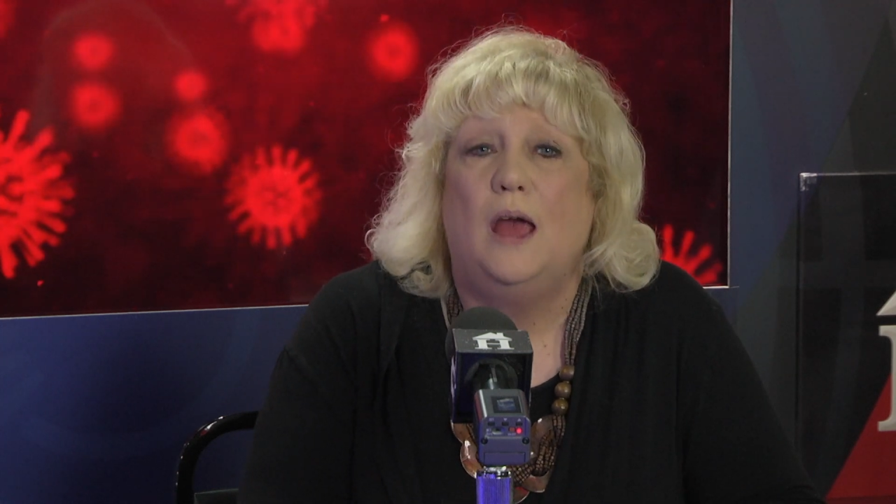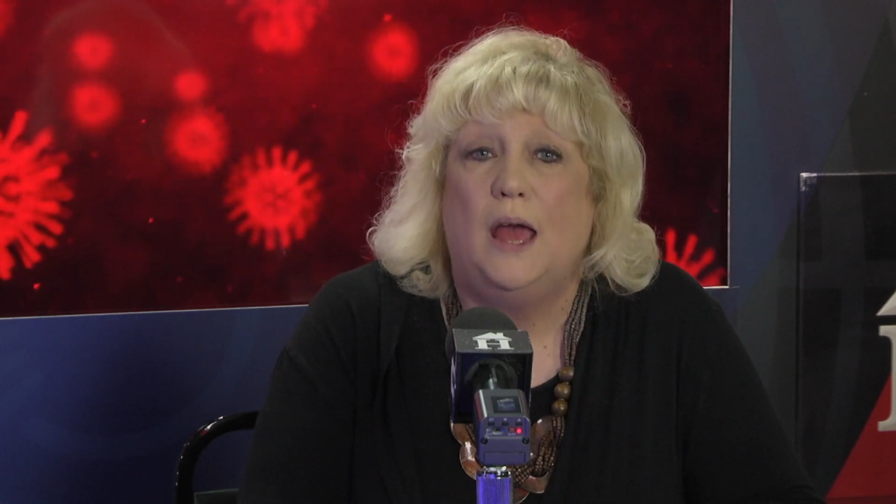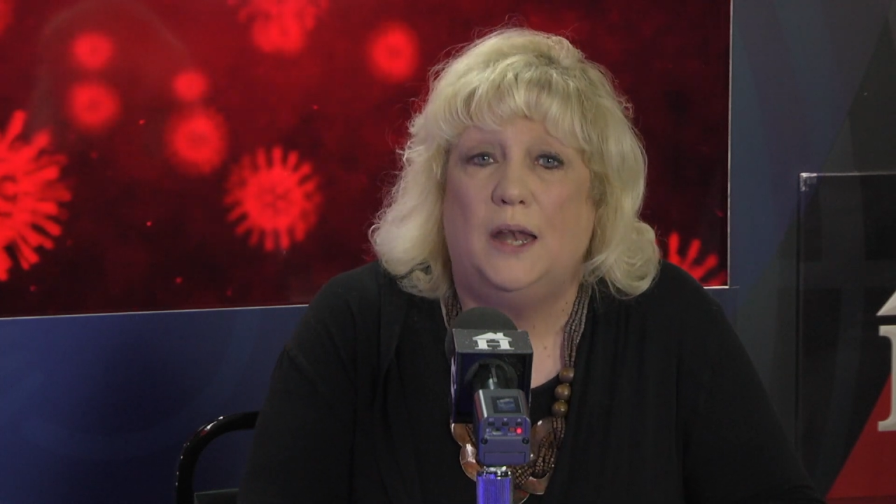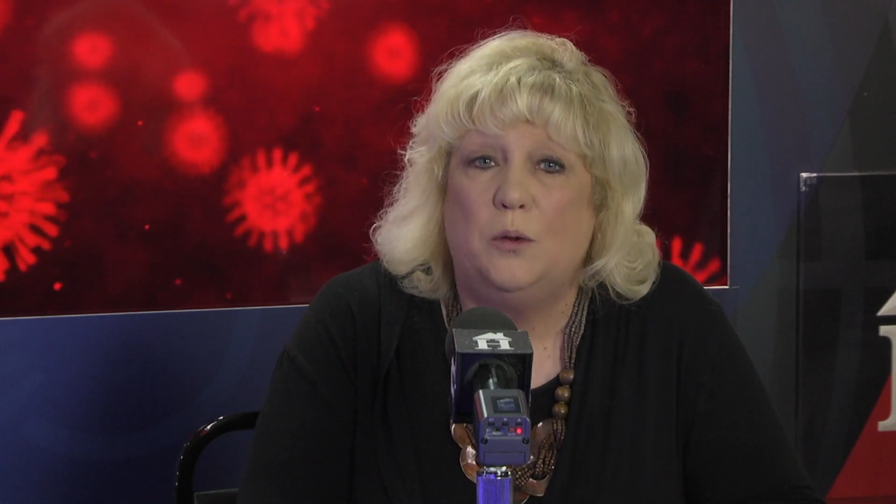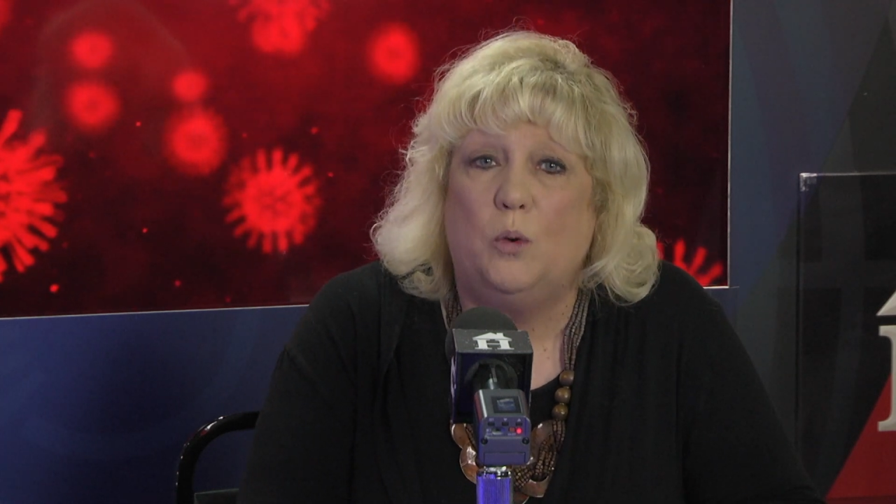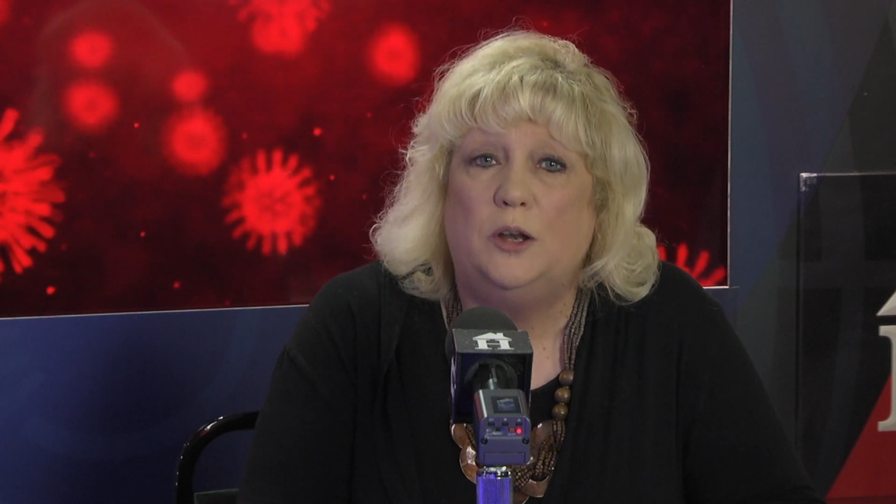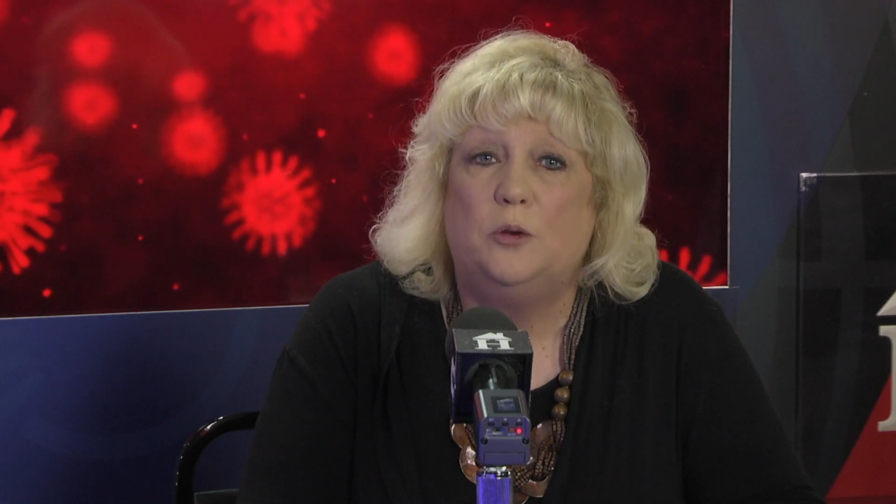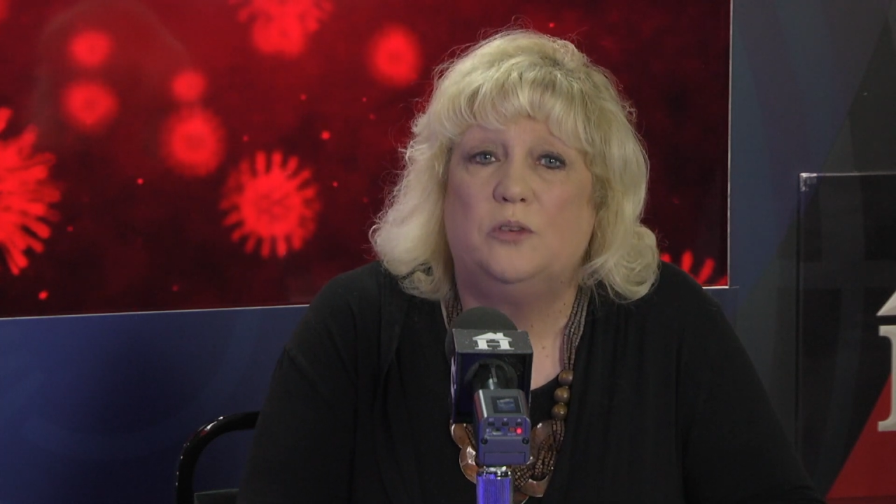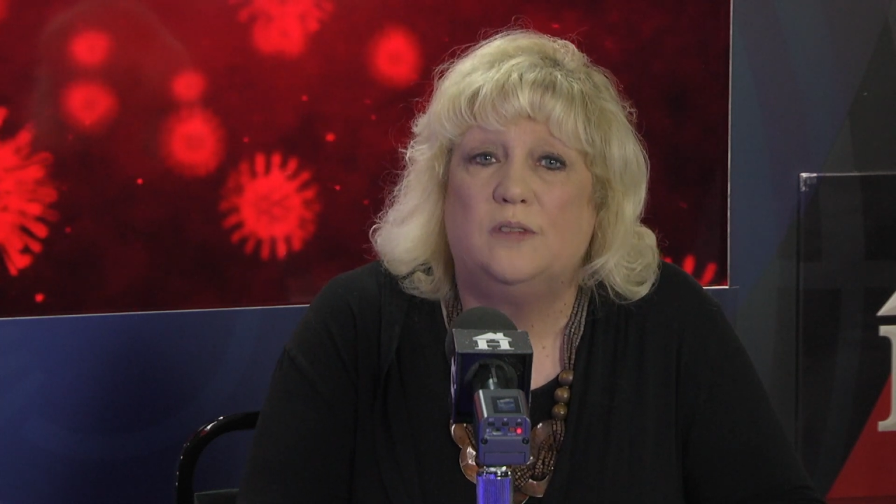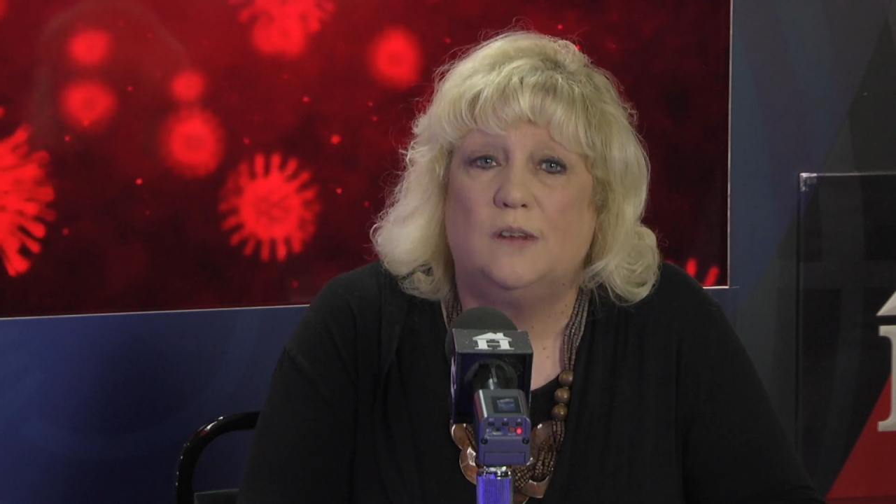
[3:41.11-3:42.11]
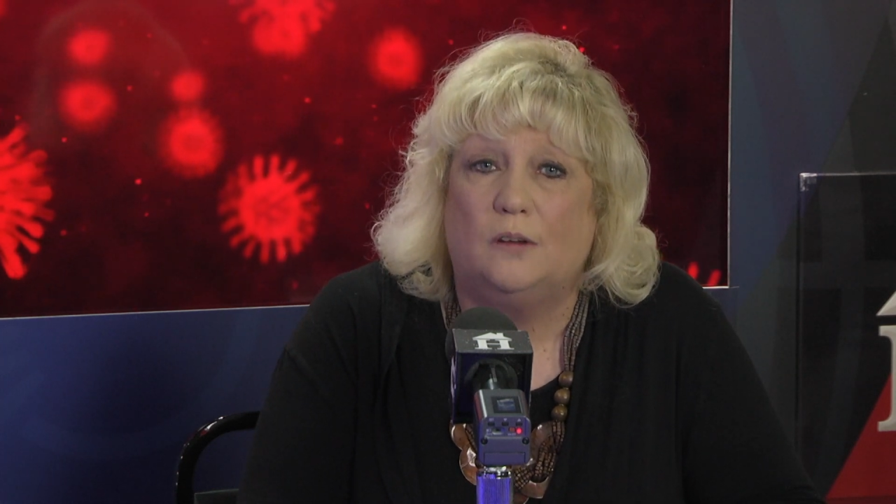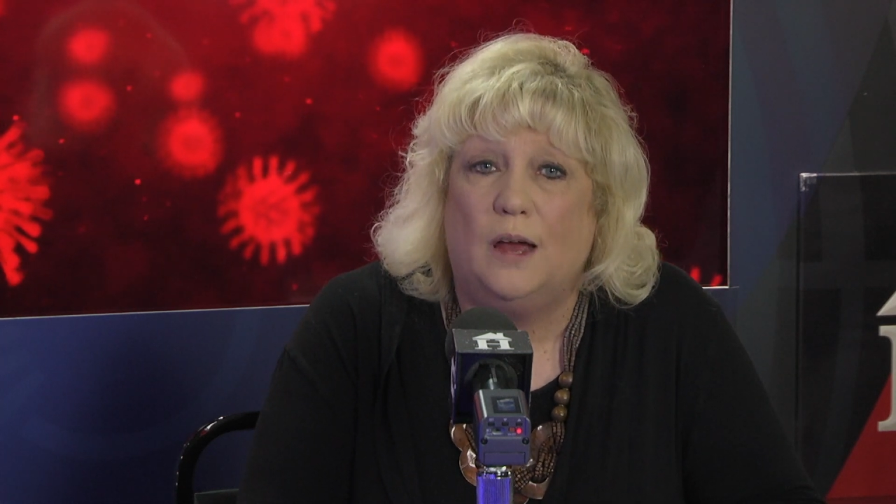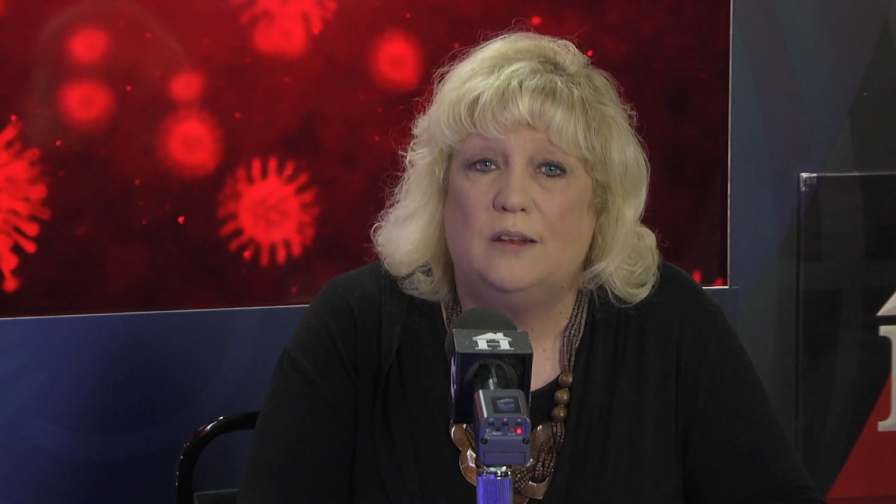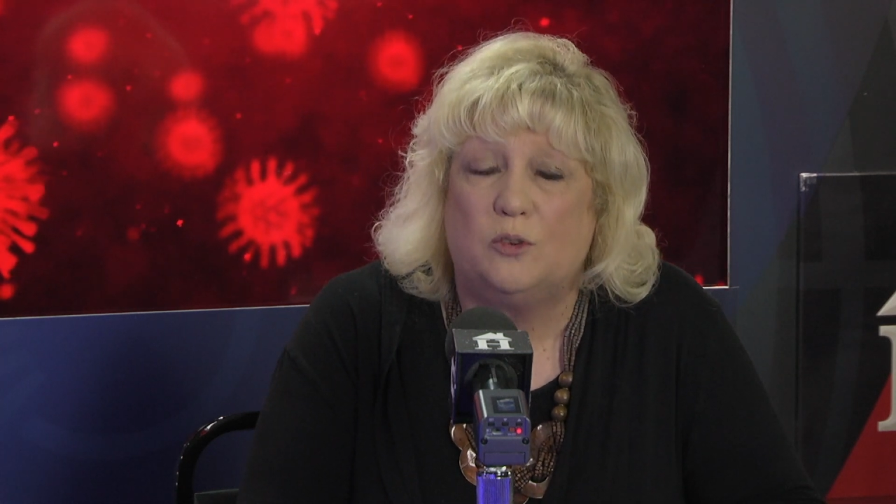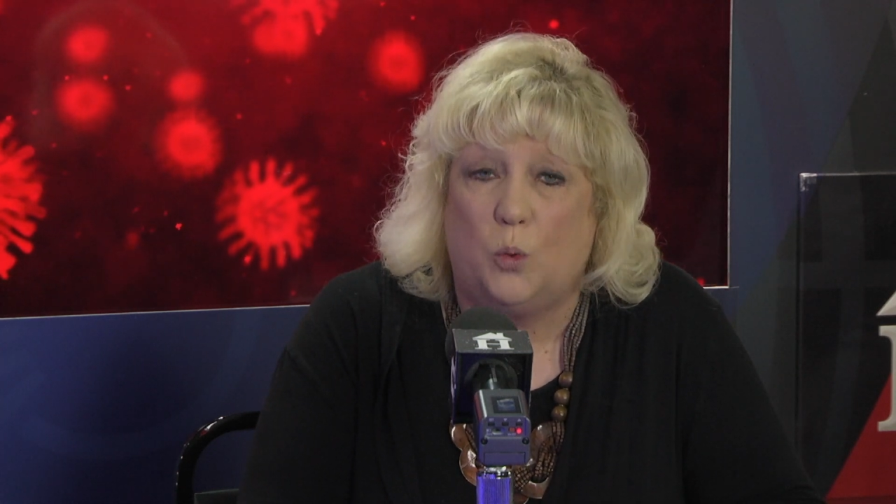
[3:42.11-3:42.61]
Anyone who still
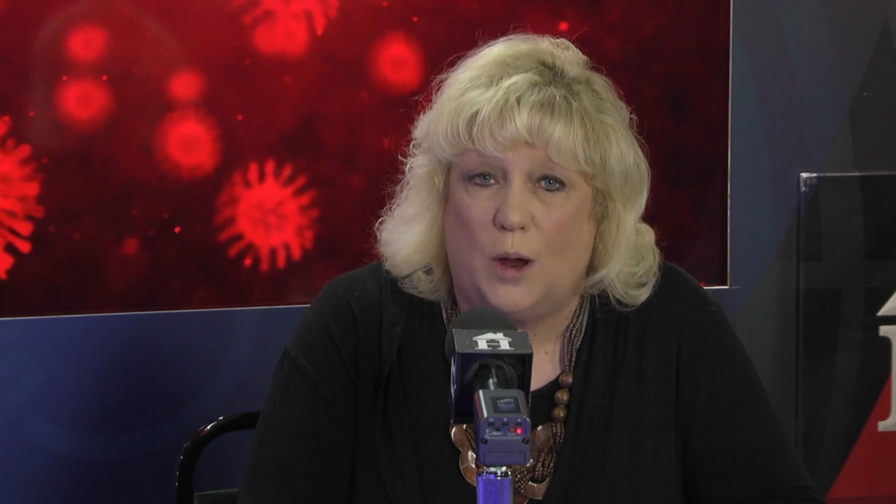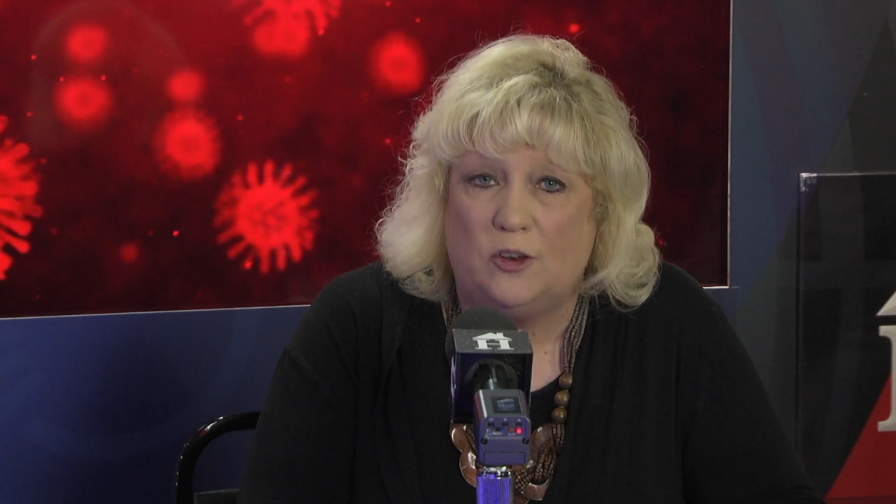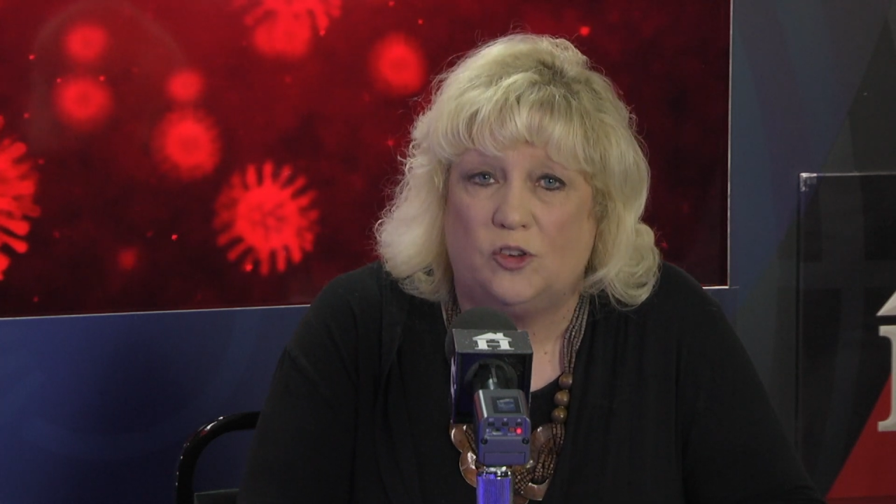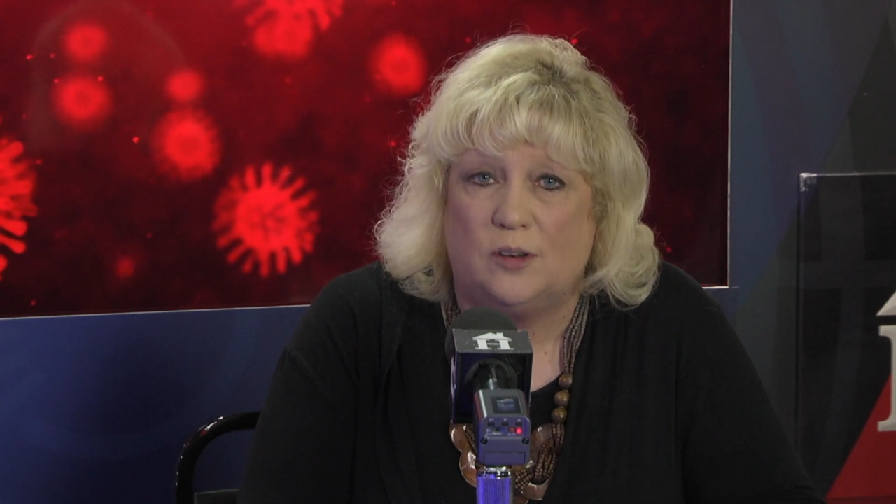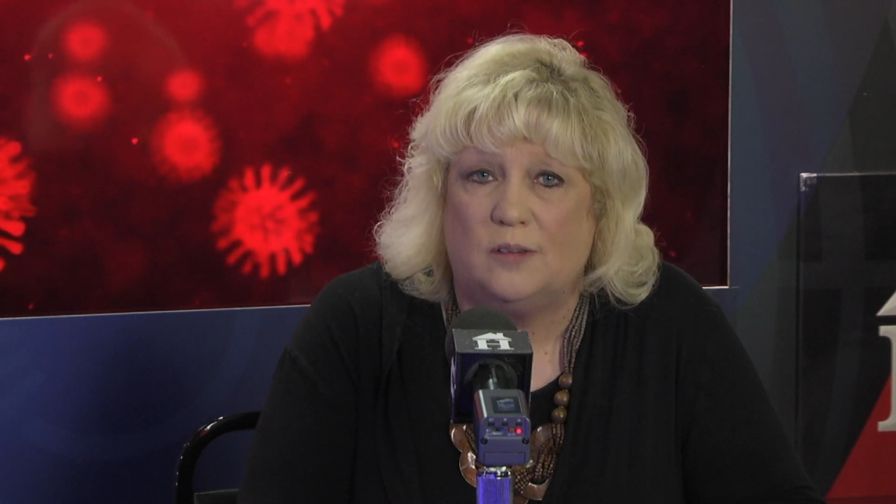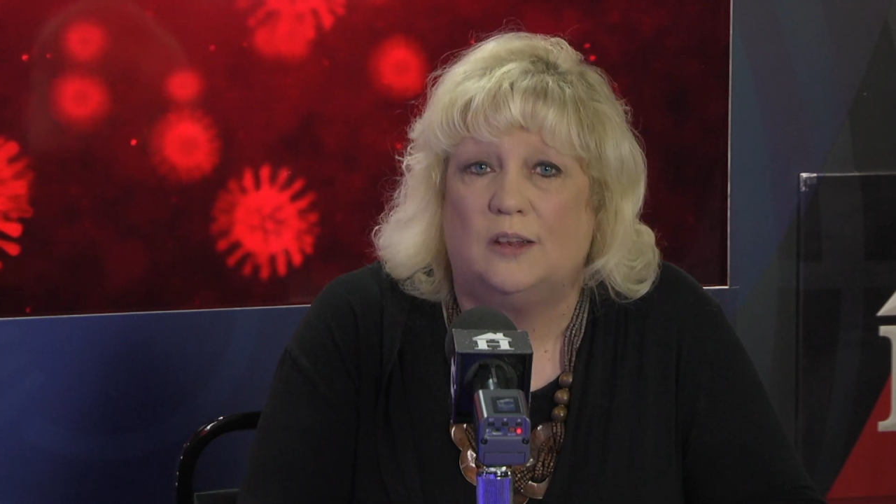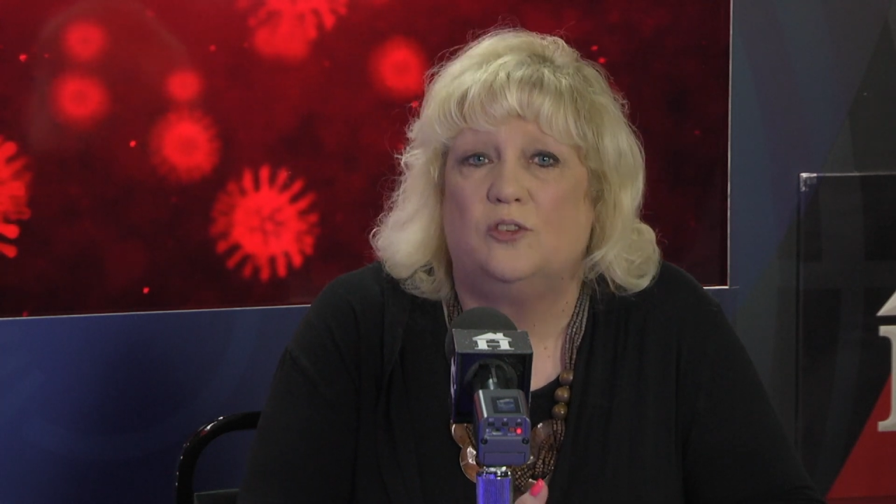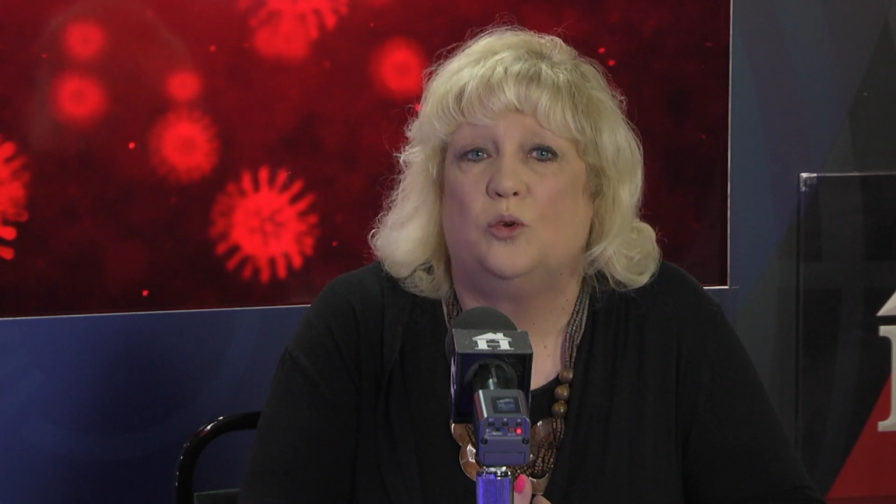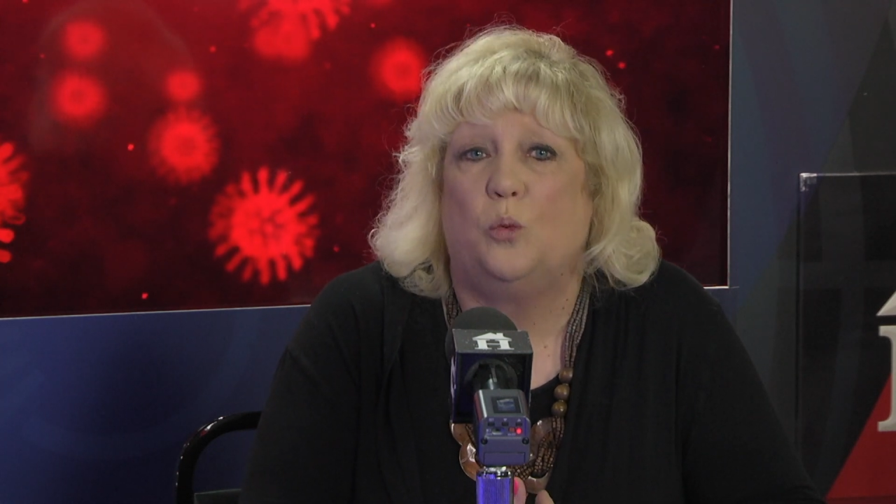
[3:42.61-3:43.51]
has questions as to